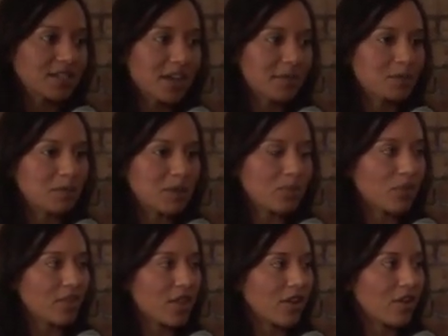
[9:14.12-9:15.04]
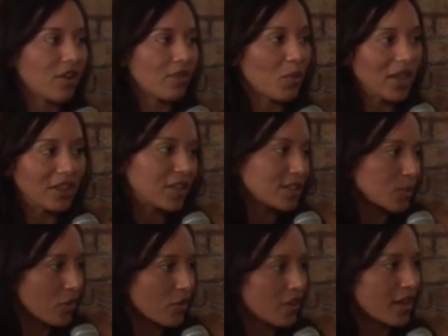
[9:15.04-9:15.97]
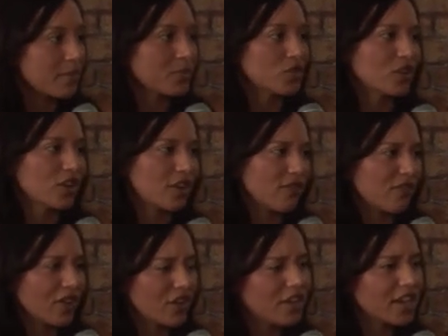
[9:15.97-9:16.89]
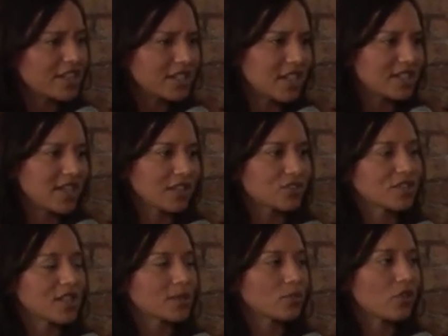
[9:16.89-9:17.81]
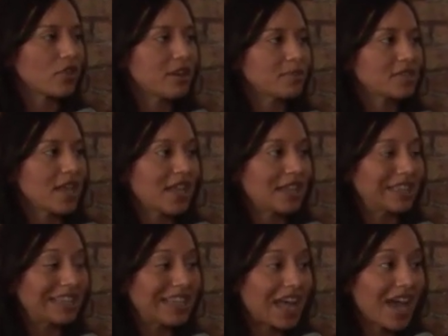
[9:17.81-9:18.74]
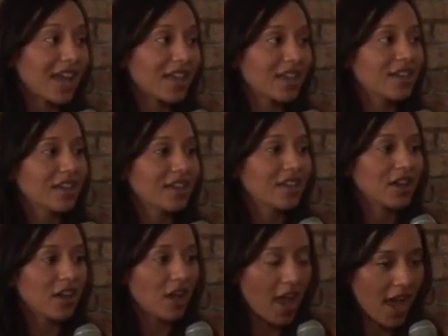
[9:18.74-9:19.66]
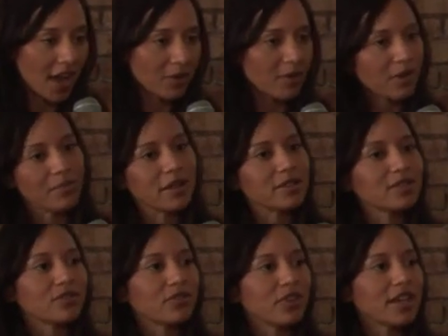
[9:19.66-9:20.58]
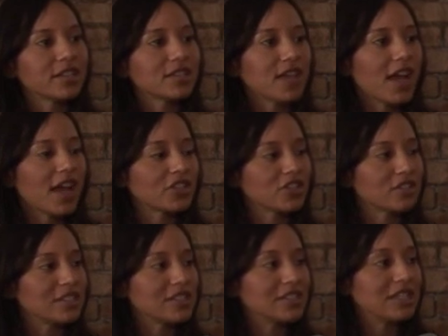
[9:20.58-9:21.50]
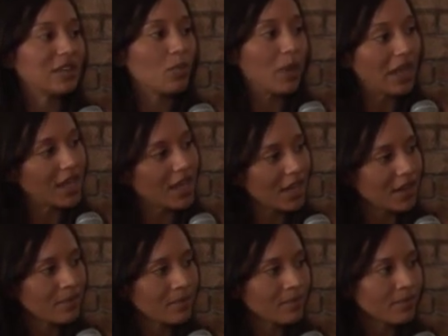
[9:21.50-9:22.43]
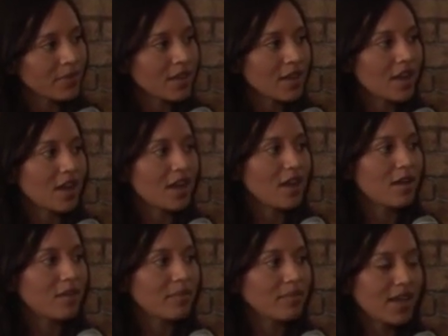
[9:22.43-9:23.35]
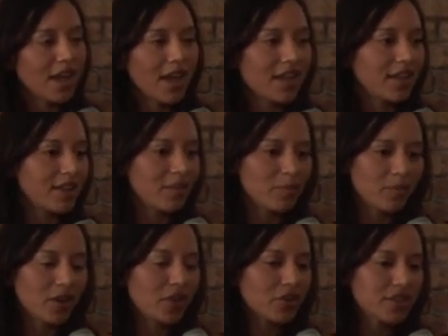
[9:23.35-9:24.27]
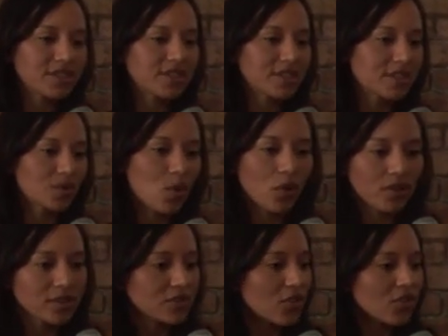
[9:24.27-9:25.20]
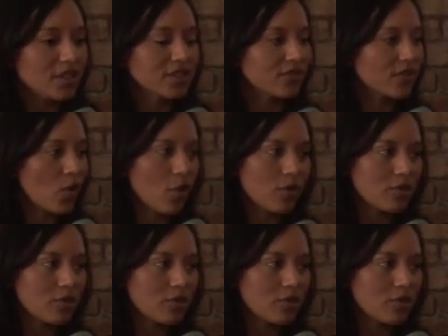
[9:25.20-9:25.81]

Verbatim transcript: times people that are on weight loss programs or very intense exercise programs and lack adequate amounts of rest actually see weight gain um, yeah, it increases this cortisol and different